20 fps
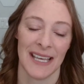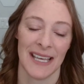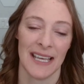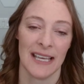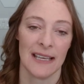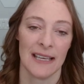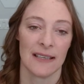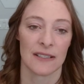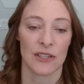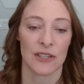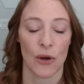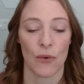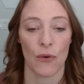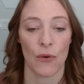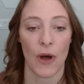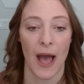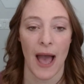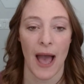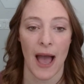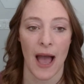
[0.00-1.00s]

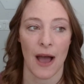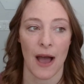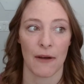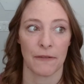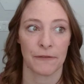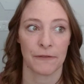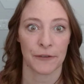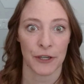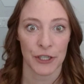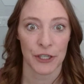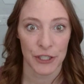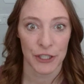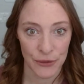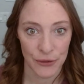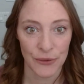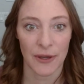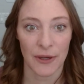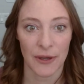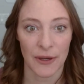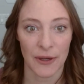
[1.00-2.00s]
So for
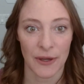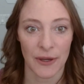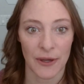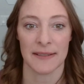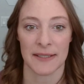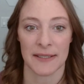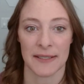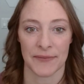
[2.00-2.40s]
you guys,